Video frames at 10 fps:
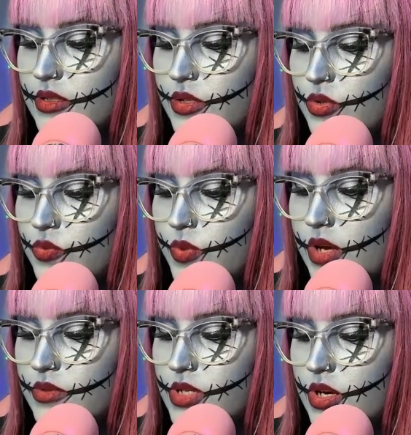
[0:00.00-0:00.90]
Little
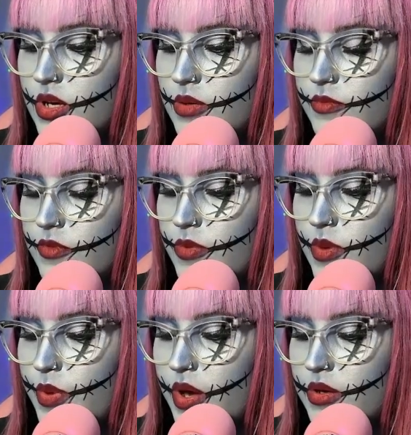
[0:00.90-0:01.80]
Round Top from
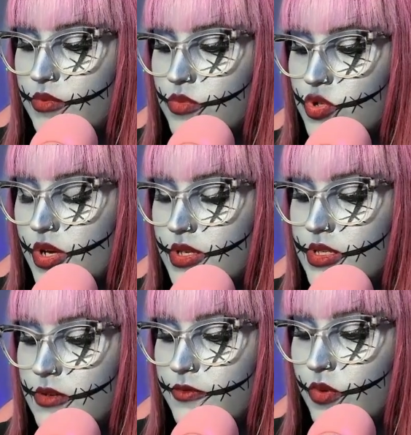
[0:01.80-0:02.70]
the bottom, dressed
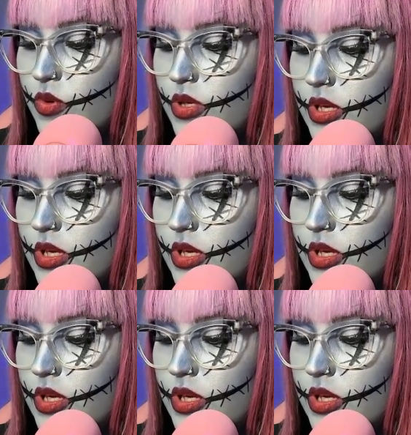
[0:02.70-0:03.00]
in full